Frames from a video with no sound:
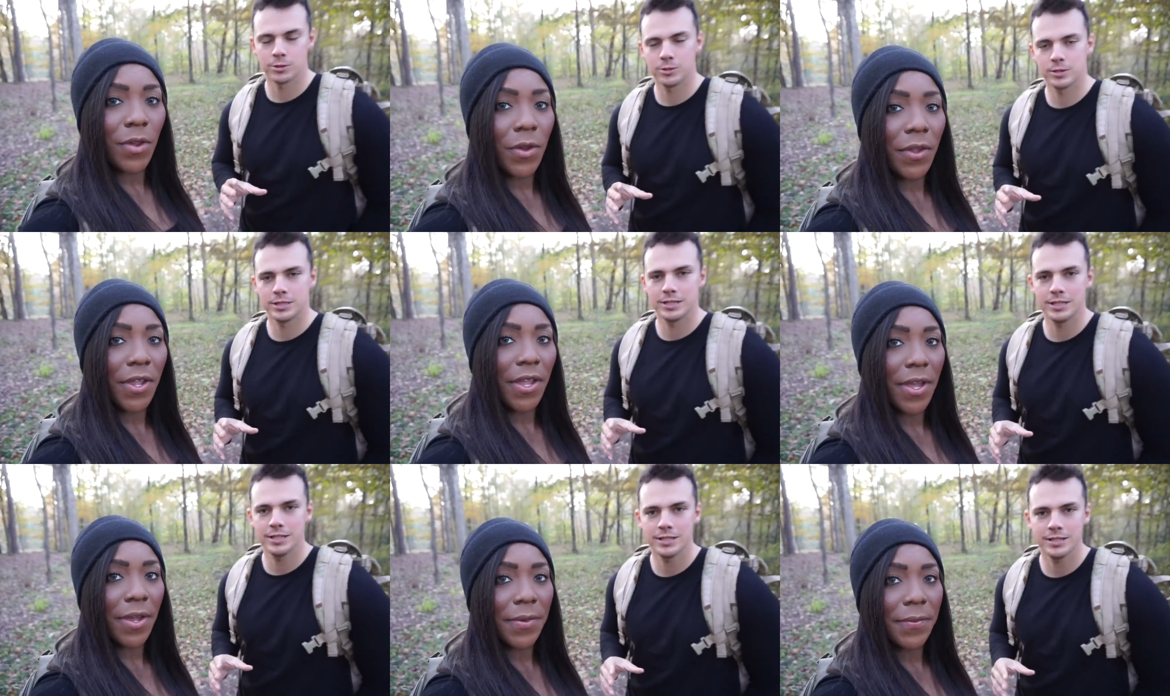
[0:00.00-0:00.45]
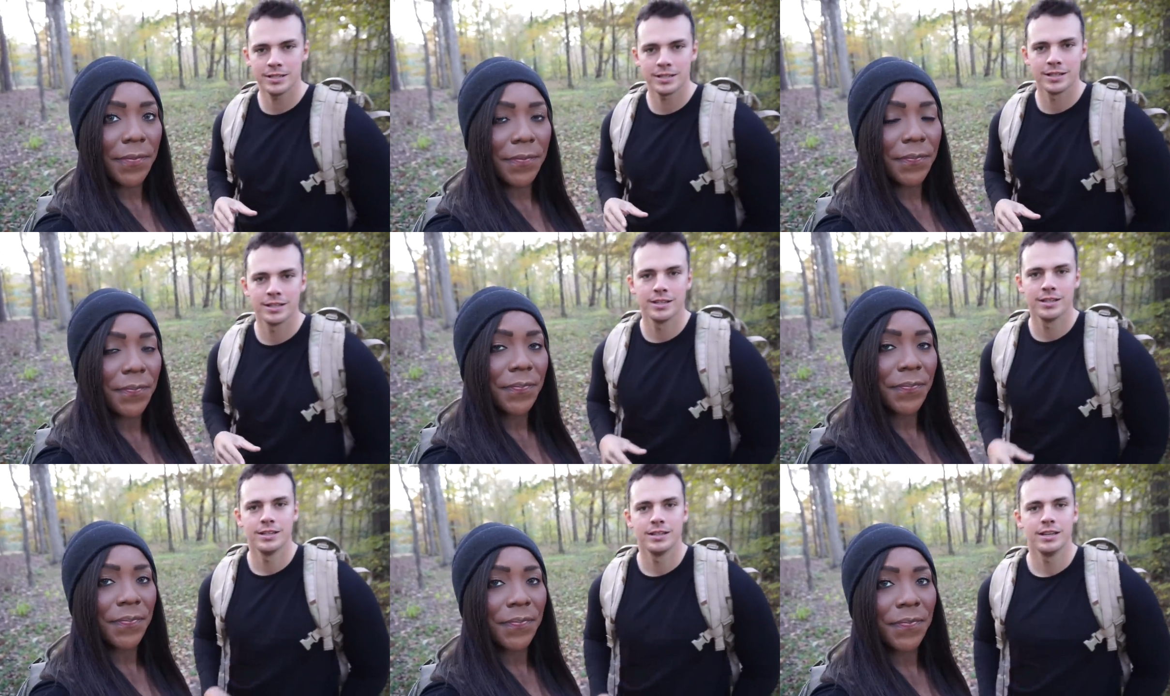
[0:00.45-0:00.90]
Speaker 1: Oh, yeah
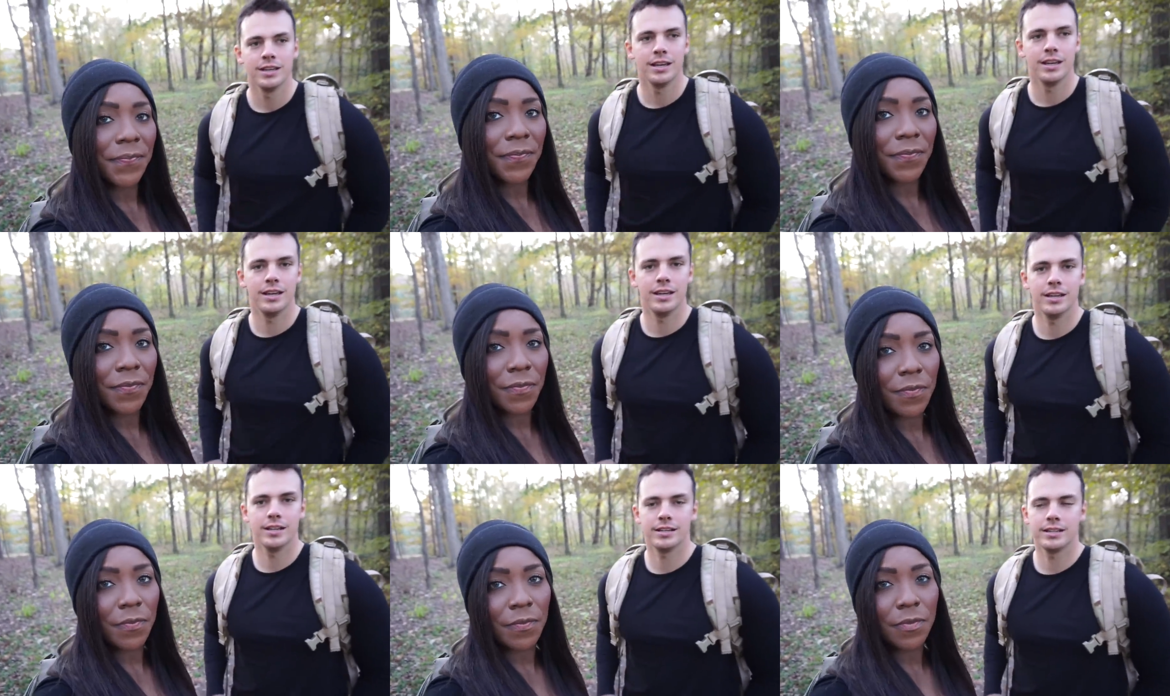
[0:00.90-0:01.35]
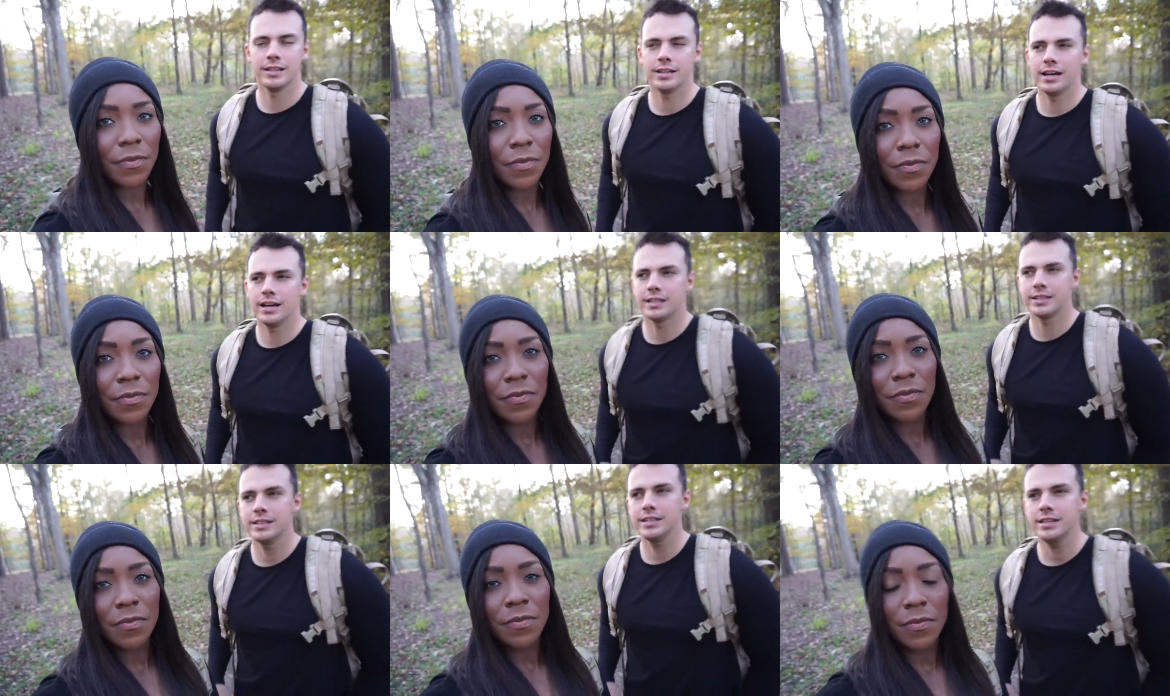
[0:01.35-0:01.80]
and uh,
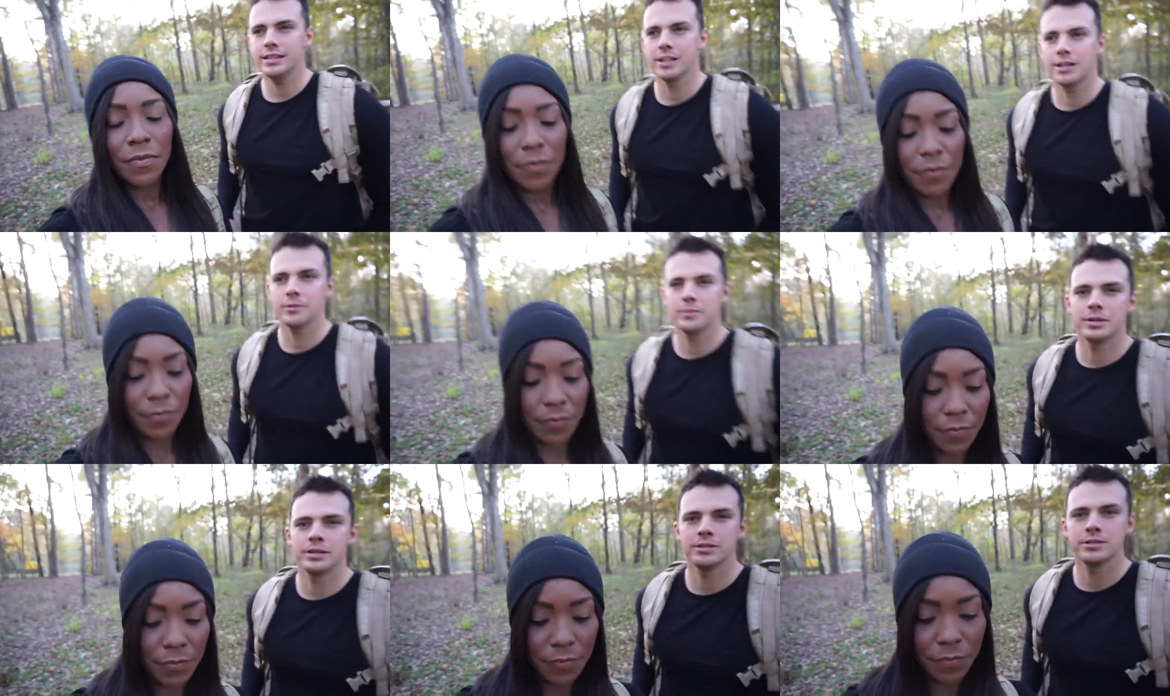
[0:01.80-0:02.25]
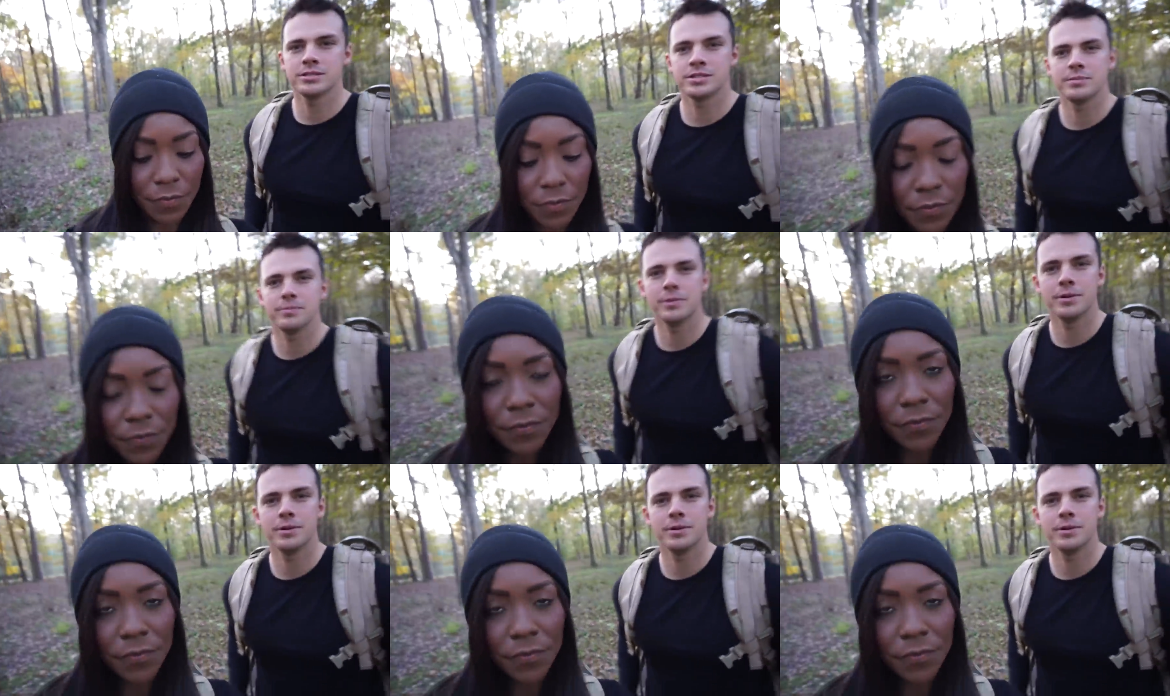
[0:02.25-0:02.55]
I think it helped me lose the